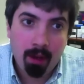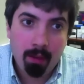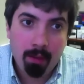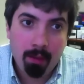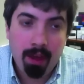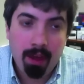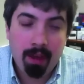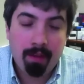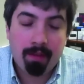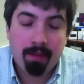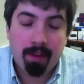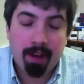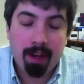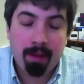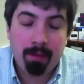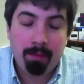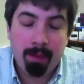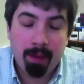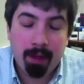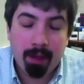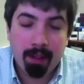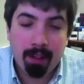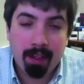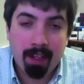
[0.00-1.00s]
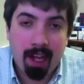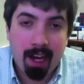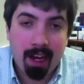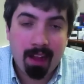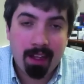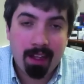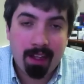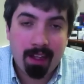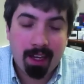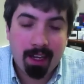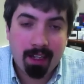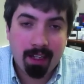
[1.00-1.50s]
We have already built a lot of
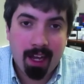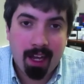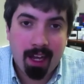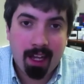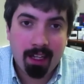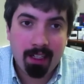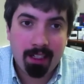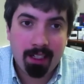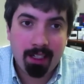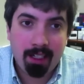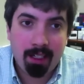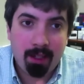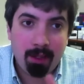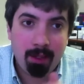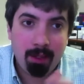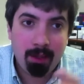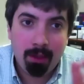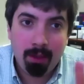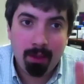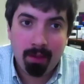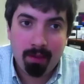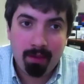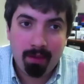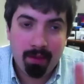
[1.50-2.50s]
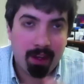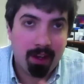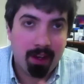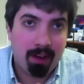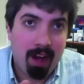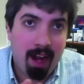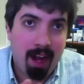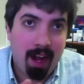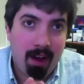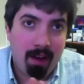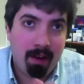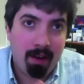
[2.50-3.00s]
the technology to
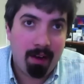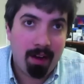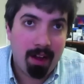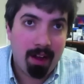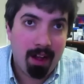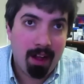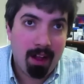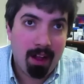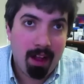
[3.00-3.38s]
figure out